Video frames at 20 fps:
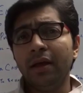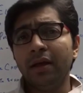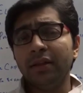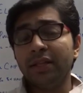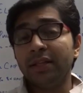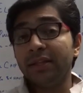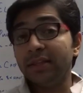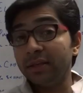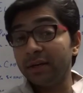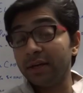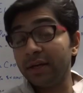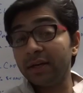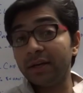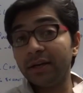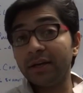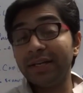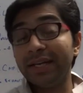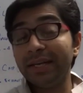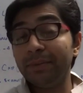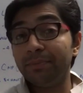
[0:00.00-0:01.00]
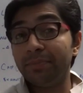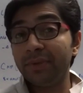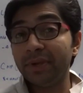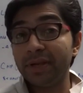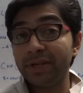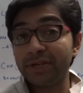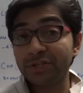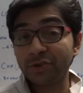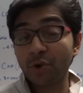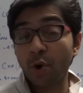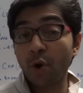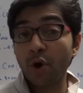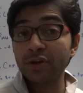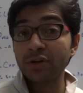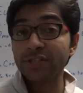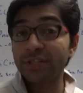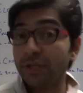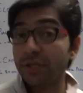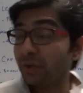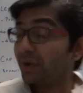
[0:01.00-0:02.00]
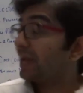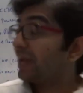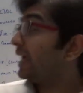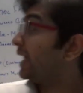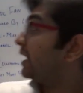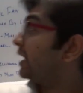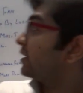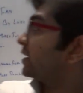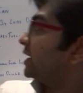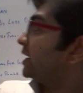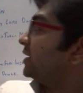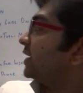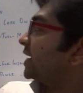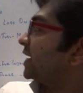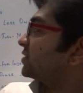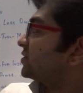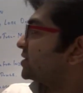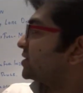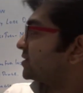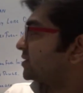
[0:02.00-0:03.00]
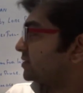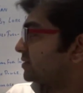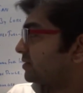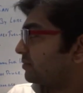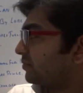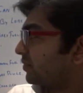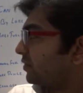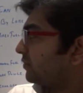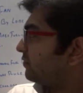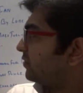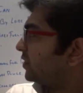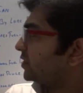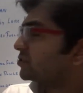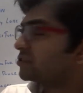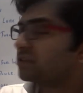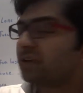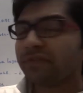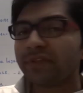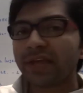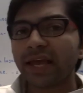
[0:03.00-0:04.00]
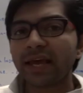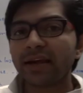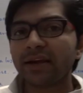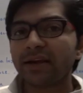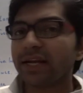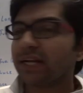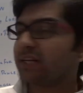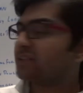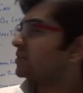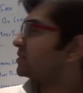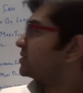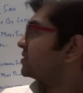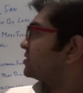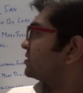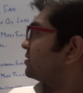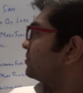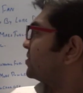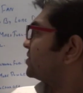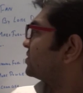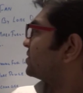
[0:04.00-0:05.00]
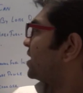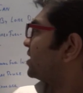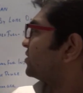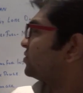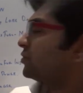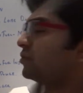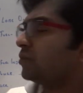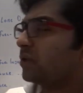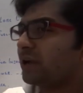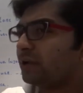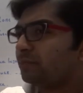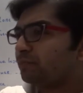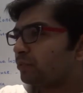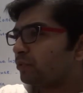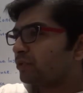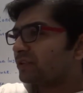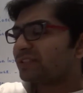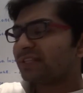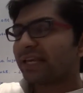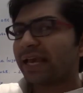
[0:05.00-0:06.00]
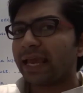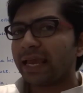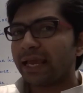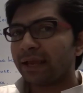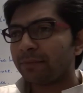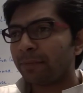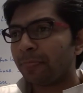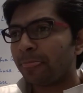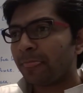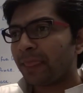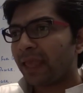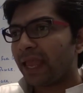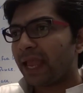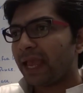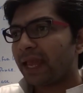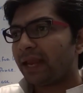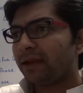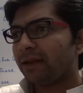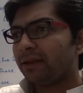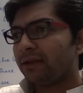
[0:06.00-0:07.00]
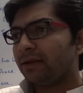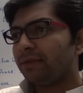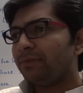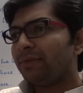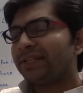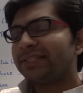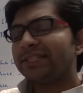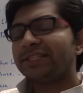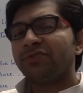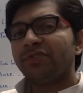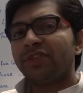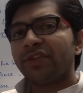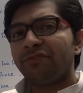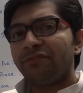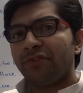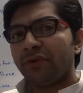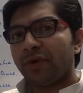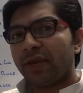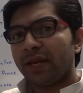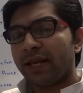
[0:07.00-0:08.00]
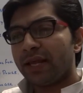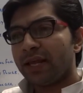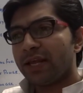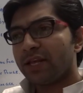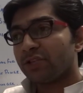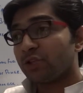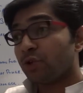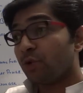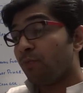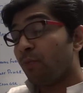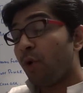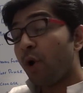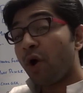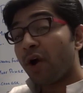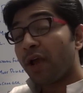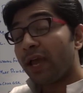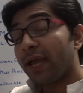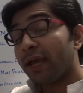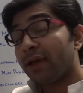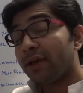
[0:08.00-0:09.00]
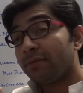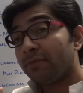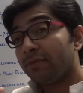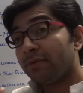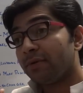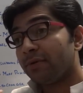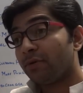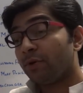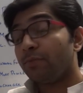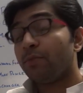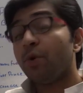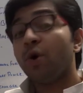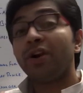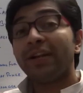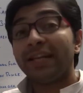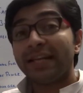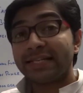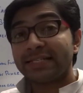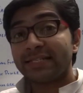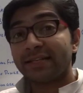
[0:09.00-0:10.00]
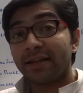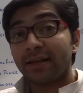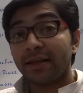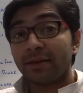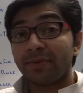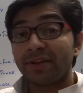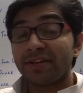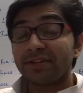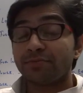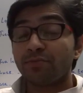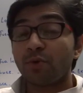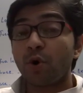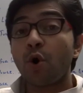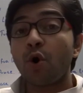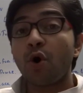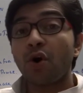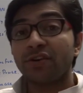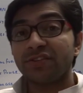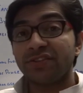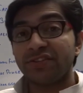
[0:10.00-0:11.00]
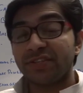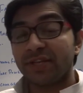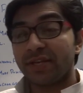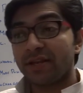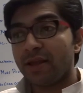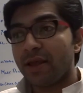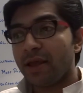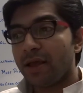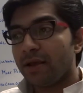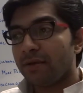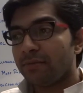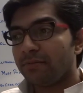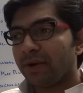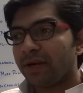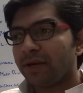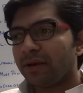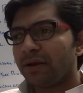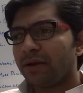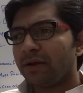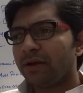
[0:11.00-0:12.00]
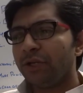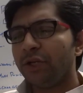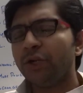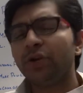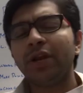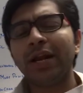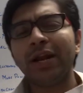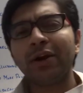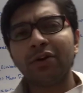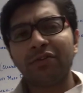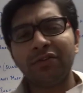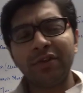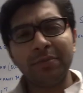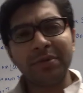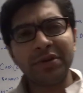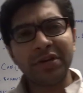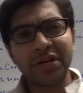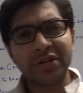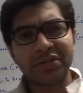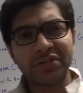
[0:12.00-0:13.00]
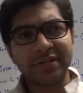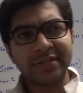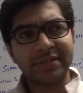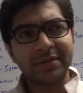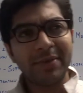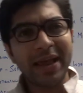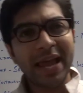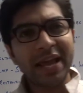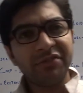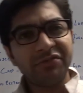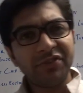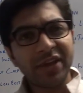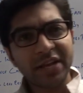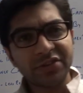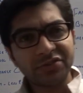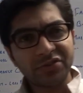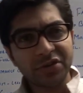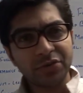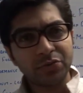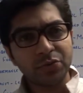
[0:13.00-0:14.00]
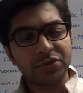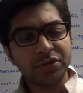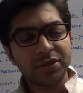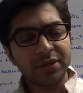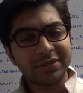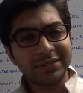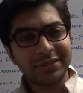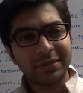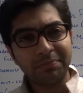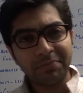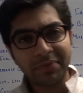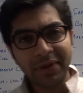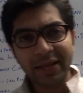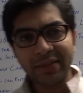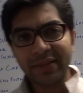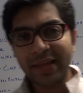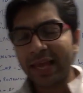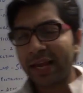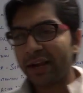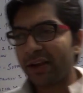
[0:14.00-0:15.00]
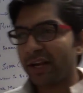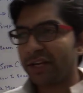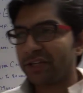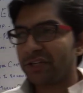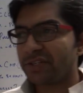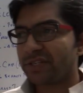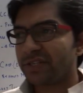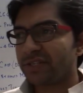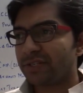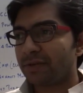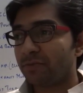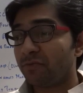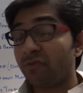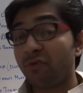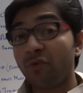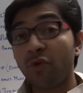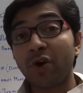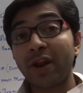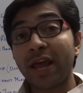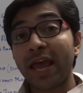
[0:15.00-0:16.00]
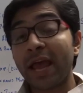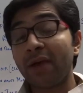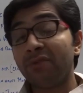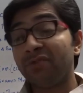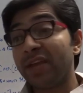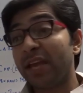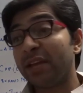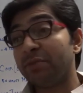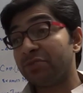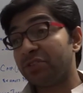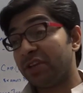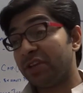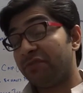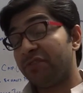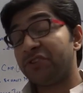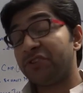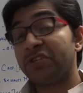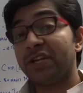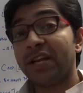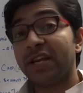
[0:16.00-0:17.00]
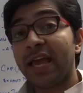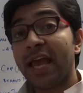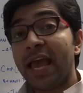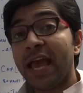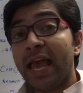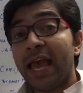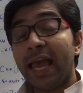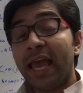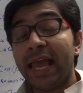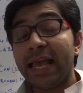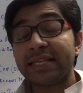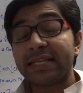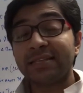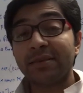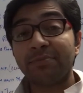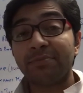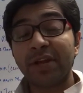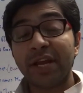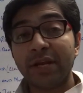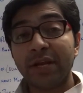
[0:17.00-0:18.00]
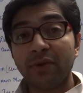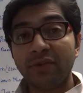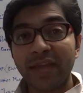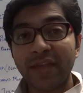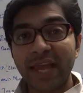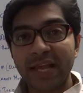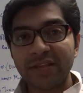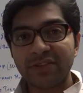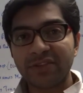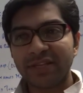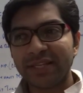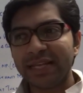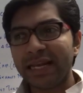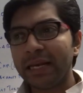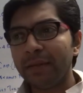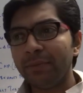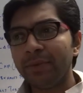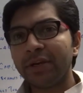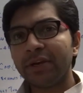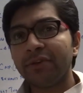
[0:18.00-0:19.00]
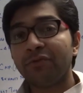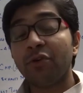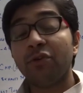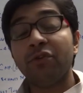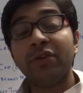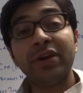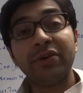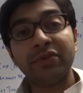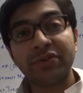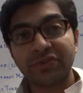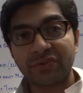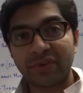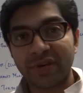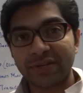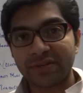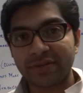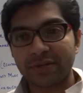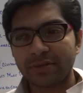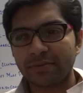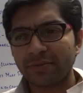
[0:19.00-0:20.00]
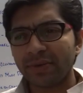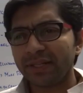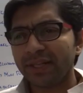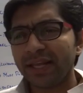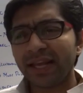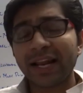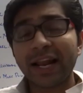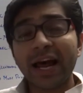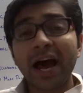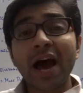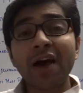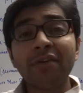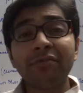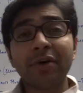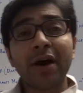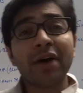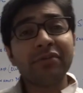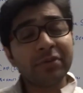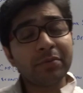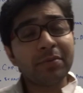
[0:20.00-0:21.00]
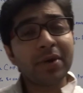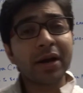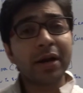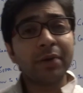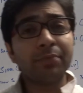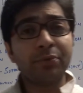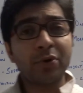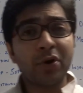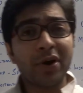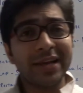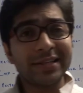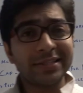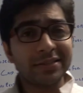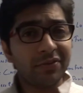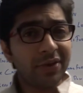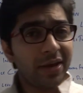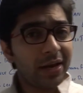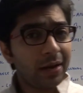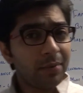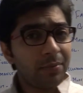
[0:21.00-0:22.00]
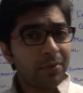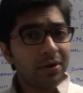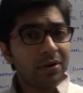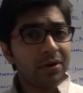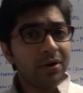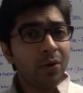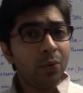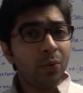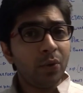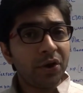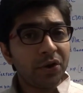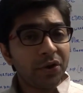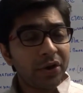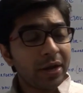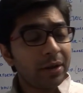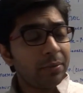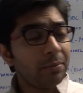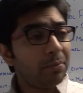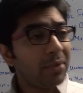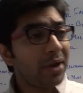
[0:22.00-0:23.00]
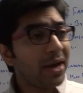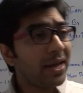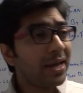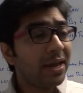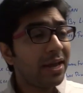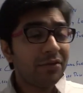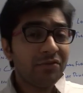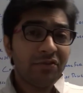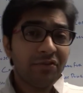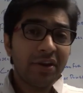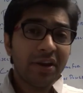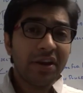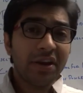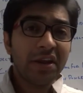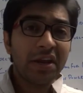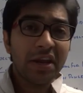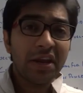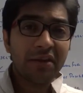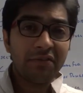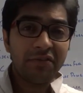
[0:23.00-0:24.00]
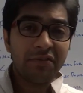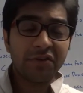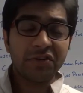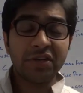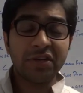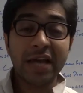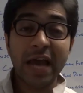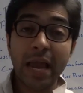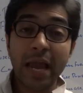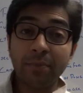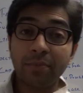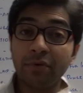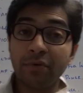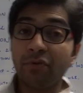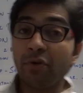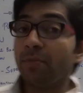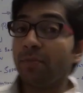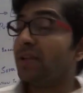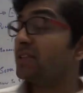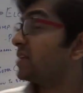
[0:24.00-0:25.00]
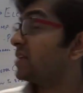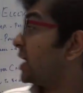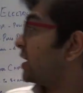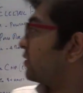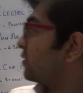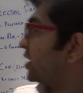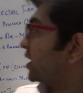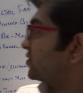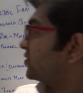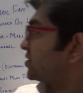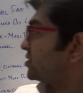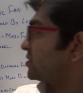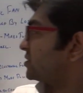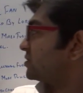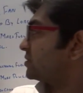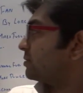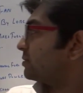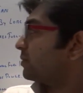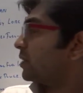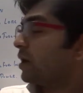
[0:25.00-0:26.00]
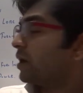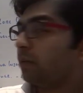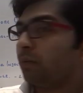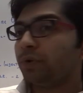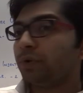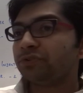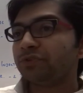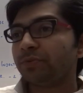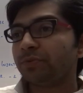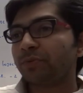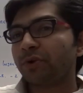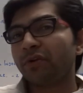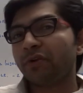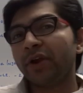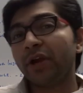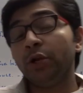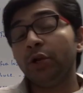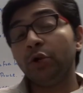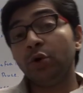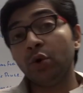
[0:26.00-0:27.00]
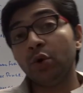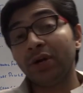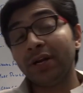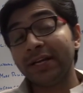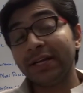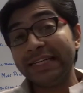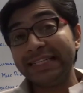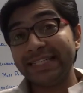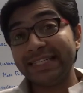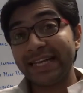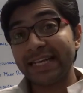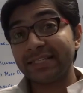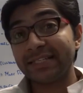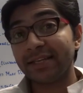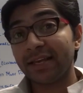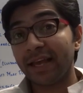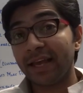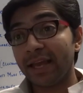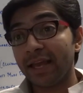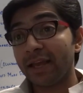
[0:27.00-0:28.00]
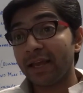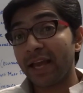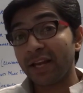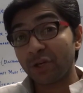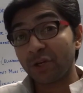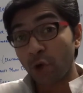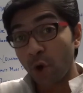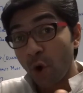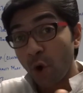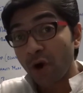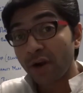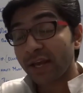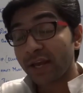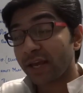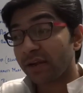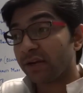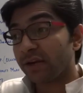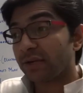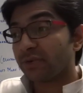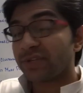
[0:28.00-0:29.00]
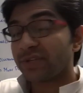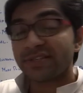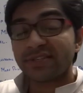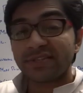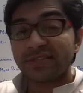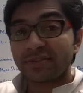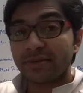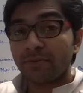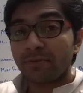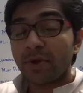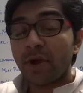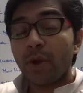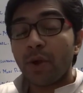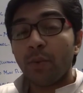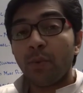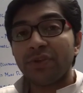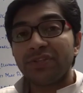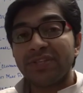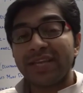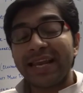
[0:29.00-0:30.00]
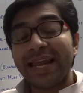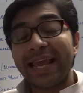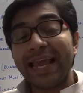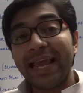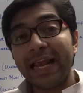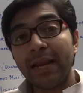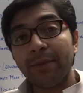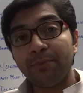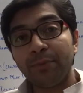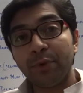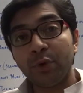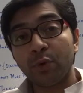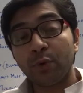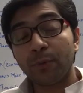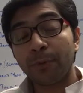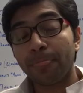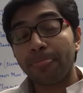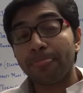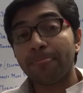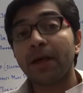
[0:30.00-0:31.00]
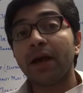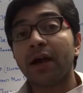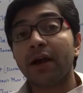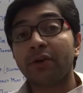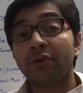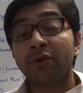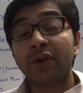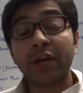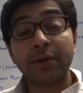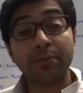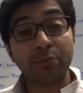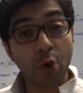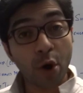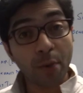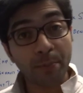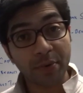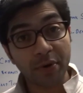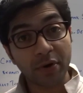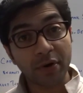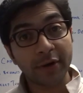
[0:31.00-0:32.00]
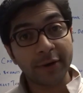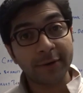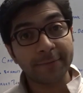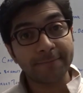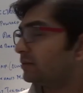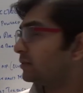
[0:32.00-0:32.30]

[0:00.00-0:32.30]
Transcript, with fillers: The third tip is to alter your air induction system. The function of the air induction system is as you know it pulls the air and mixes with the fuel. So more air or more denser air means more oxygen. But uh, due to a lot of limitations, the manufacturers which supply the air induction system won't have that much efficient air supply into the engine. They're limited for various reasons. But there are aftermarket products available where you can buy a very efficient high performance air induction system which will provide good denser air and cold air into the system which can help you uh, create more power.